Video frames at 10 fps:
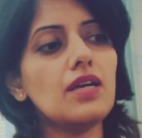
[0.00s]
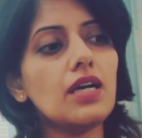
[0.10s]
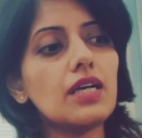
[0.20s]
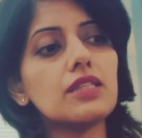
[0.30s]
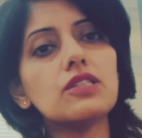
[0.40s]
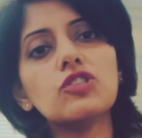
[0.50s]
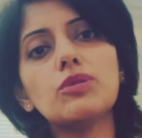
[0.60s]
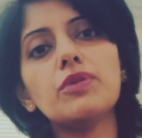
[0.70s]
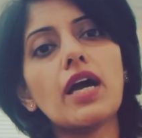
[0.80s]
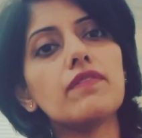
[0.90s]
another
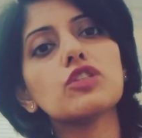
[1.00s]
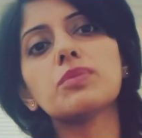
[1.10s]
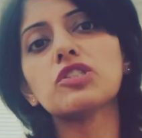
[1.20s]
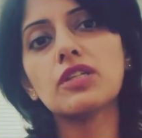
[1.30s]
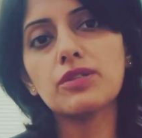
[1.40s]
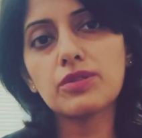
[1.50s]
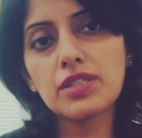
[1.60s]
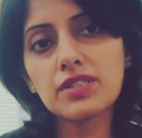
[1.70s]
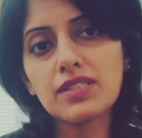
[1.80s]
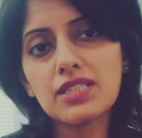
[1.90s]
GP having special
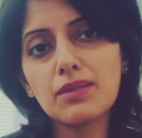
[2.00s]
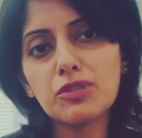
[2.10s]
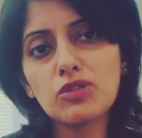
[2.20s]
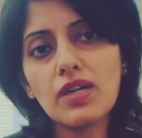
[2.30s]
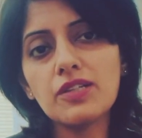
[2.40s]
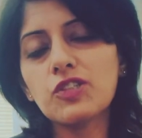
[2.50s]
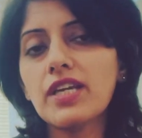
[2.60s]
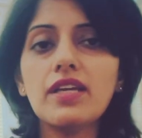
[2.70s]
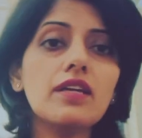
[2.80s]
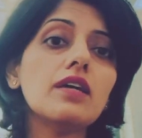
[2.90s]
interest in
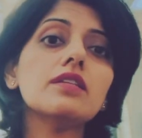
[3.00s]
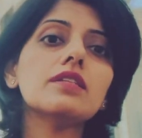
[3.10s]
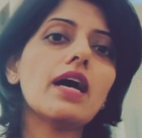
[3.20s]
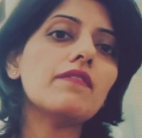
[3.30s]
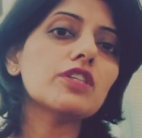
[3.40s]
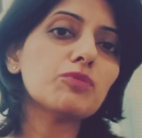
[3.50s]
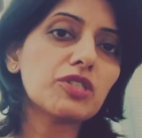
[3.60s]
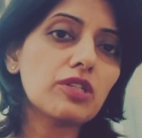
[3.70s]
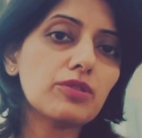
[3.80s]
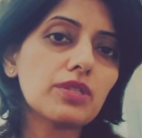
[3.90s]
dermatology, another having
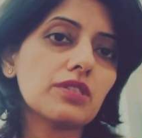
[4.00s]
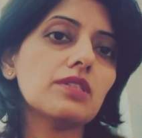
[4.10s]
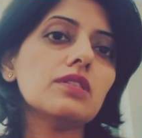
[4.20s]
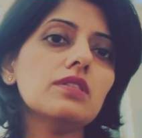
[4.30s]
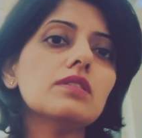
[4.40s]
special interest in